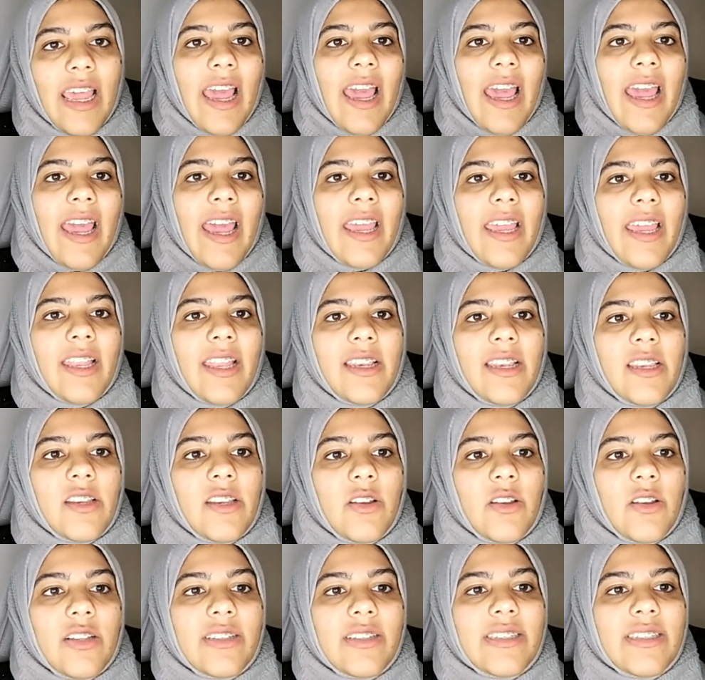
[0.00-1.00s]

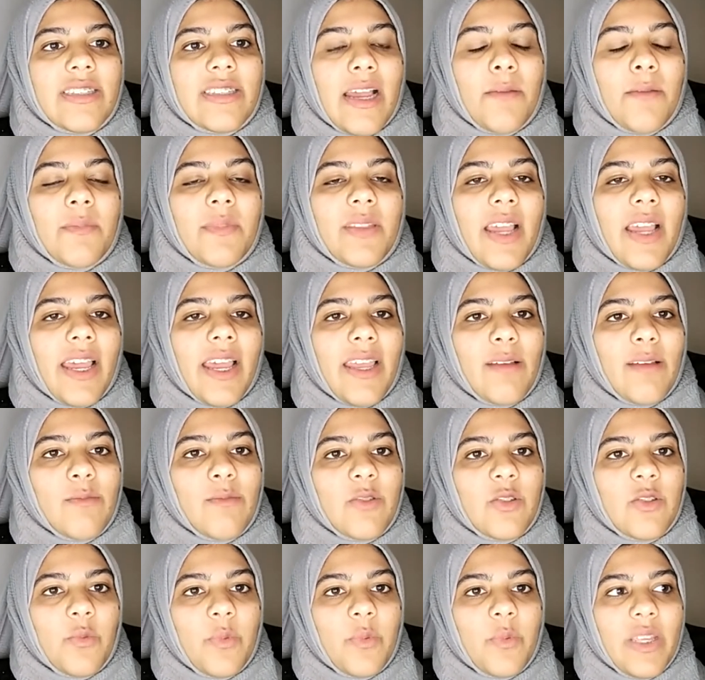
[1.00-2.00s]
And
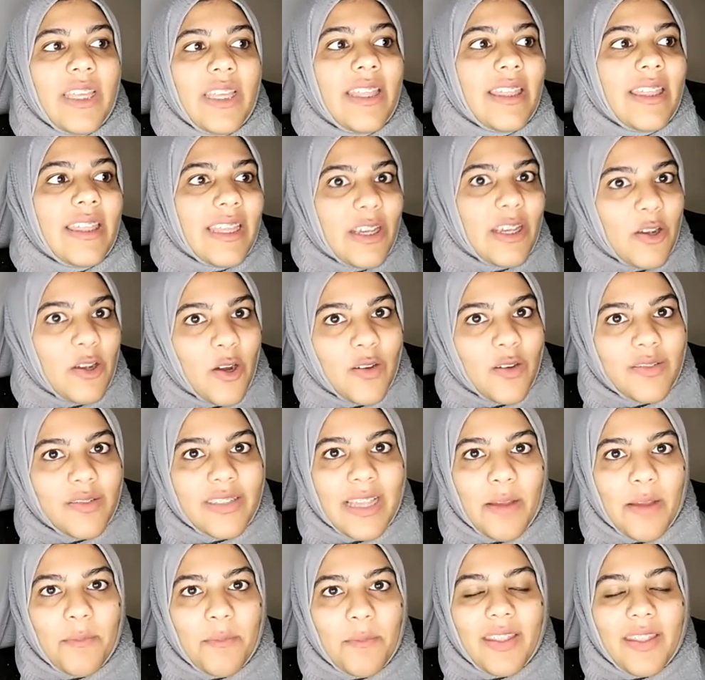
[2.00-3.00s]
sometimes we think of
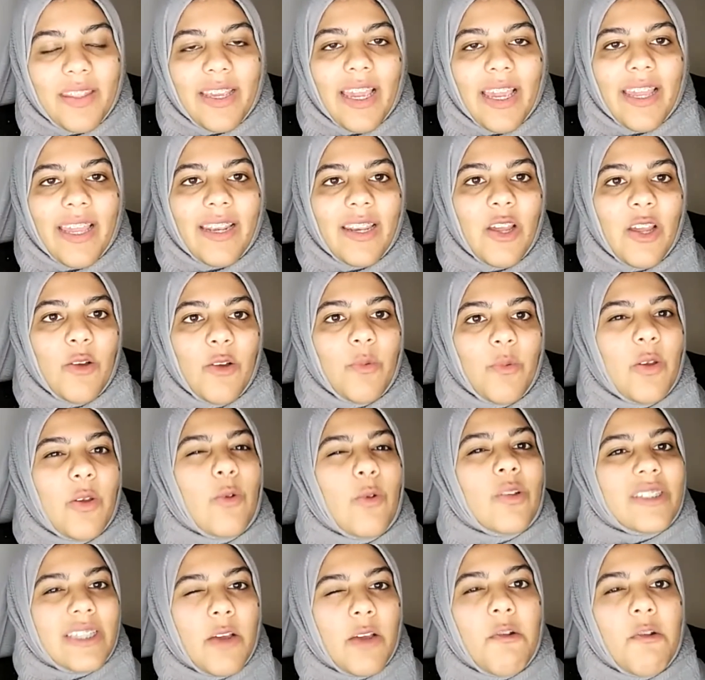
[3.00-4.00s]
something and we
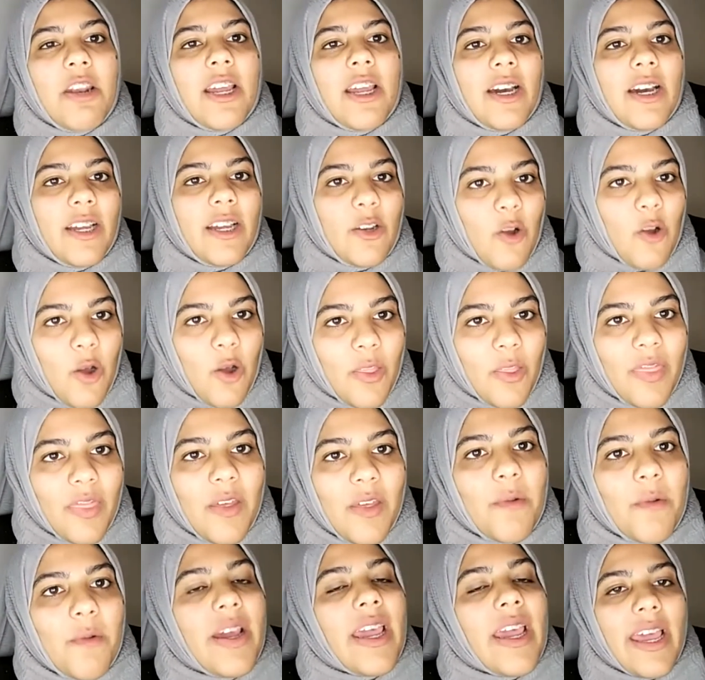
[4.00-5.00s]
also learn on the
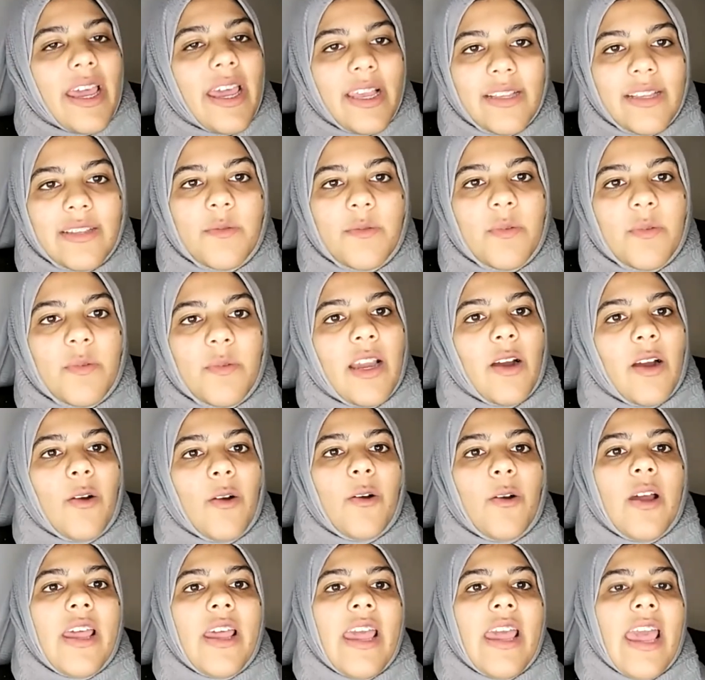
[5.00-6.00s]
way as we
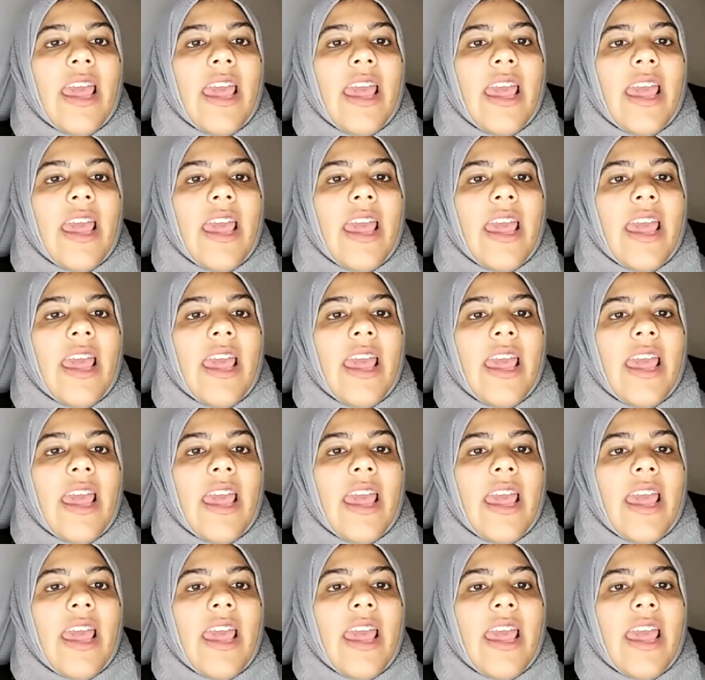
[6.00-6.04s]
go.